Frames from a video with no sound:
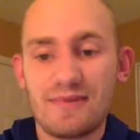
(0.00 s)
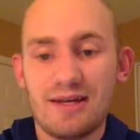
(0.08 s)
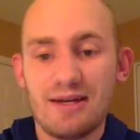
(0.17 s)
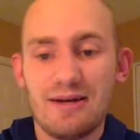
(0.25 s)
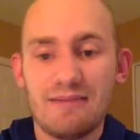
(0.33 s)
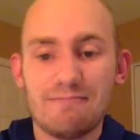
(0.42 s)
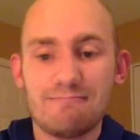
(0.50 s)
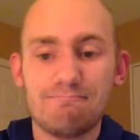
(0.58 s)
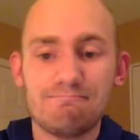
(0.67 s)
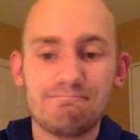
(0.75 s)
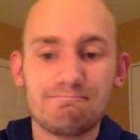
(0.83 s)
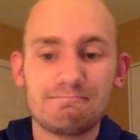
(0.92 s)
Um,
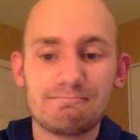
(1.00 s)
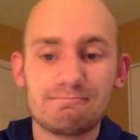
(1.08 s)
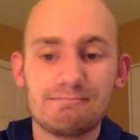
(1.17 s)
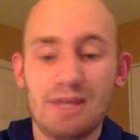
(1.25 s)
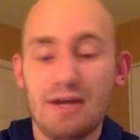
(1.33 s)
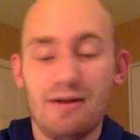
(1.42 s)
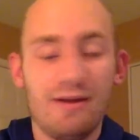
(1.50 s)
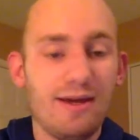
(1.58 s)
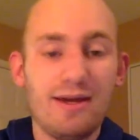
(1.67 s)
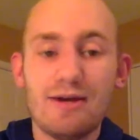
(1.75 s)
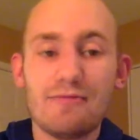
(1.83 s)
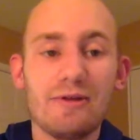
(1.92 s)
yeah,
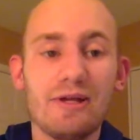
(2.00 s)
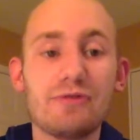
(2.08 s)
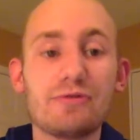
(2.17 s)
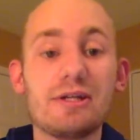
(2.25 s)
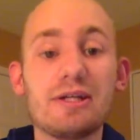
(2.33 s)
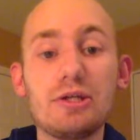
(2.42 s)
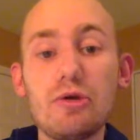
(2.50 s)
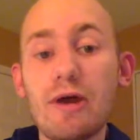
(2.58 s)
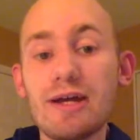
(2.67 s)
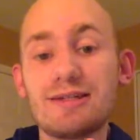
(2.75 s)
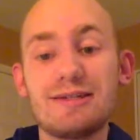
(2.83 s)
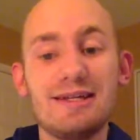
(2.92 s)
really interesting. Did you
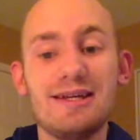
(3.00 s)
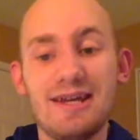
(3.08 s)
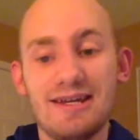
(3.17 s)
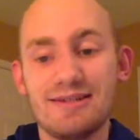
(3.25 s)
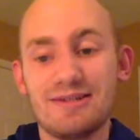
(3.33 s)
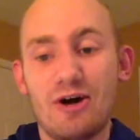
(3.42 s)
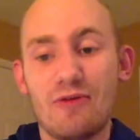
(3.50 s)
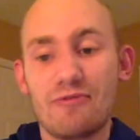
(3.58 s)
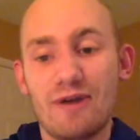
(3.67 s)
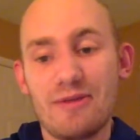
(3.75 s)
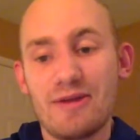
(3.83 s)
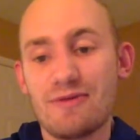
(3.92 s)
guys see his home
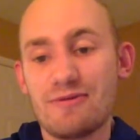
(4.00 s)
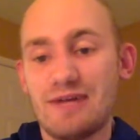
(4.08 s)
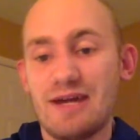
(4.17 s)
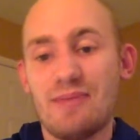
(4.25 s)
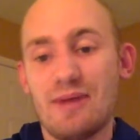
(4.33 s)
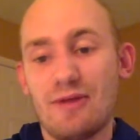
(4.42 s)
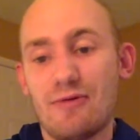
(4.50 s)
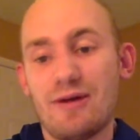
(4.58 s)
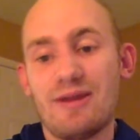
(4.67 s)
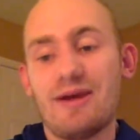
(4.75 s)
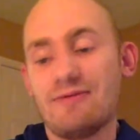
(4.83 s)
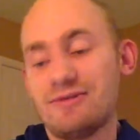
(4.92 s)
run the other night? By the way,
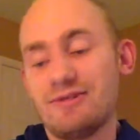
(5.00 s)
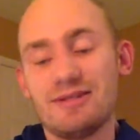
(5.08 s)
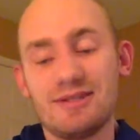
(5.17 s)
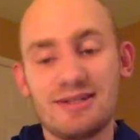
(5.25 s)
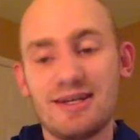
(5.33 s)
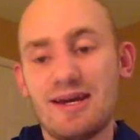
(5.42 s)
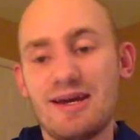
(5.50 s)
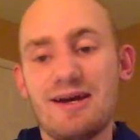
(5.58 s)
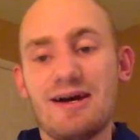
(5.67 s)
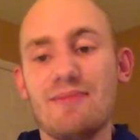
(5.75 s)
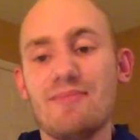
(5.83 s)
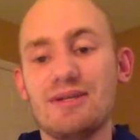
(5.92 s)
that was just
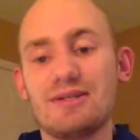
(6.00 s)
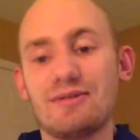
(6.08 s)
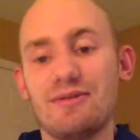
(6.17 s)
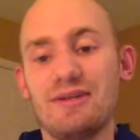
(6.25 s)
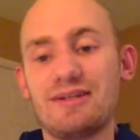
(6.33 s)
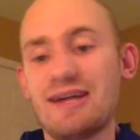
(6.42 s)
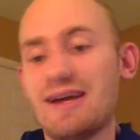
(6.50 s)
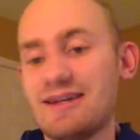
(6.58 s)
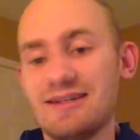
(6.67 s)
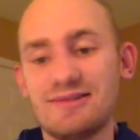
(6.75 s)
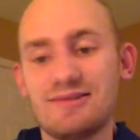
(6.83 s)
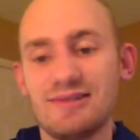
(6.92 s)
a missile. This guy
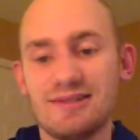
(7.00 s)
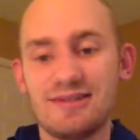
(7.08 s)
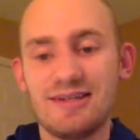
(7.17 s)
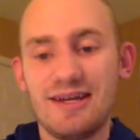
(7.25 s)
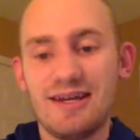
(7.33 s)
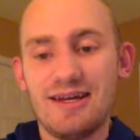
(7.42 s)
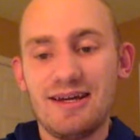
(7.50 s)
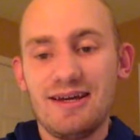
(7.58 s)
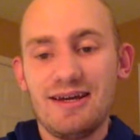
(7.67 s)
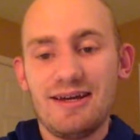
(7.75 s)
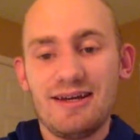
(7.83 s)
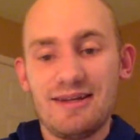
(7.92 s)
is just
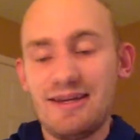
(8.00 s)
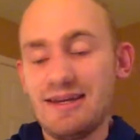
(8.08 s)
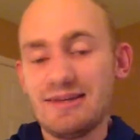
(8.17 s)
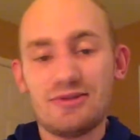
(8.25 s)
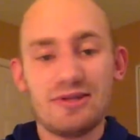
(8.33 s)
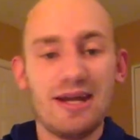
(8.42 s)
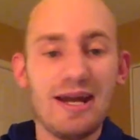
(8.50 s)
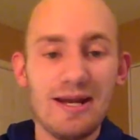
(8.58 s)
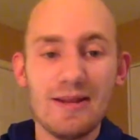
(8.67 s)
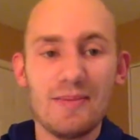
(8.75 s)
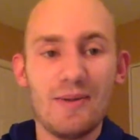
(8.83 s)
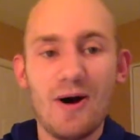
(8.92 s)
he is just
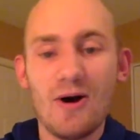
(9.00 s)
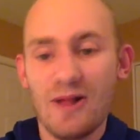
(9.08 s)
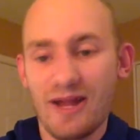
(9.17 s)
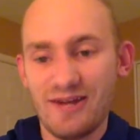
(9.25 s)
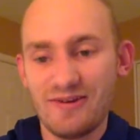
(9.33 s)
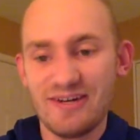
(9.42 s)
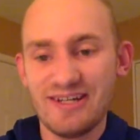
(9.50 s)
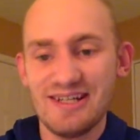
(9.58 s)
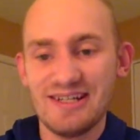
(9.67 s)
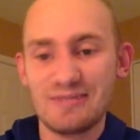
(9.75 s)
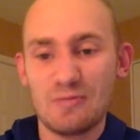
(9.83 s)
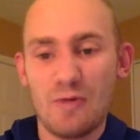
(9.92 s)
hitting the ball like crazy.
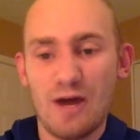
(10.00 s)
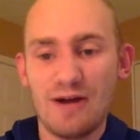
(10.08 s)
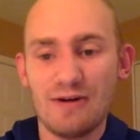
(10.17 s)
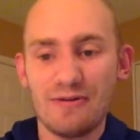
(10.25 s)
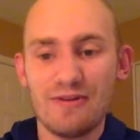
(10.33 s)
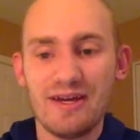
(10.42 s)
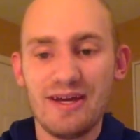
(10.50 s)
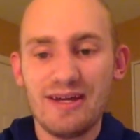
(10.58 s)
It's wild.